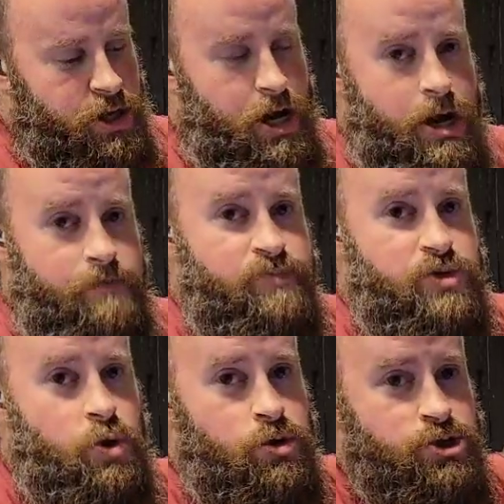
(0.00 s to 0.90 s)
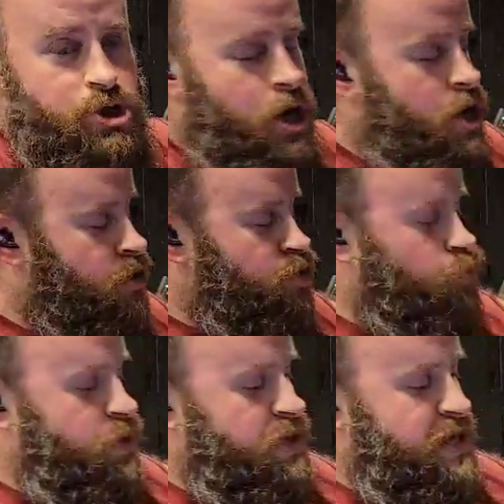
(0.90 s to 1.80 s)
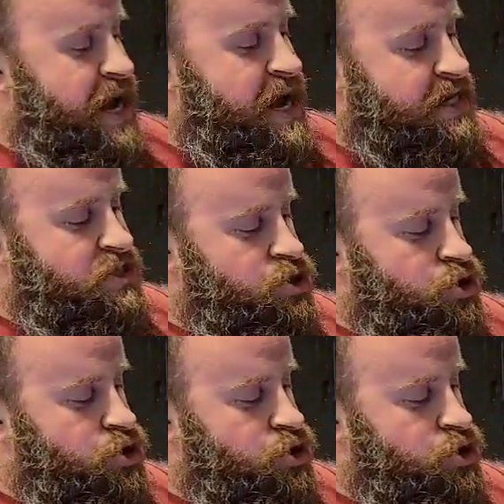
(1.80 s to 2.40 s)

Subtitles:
Cornstarch, when added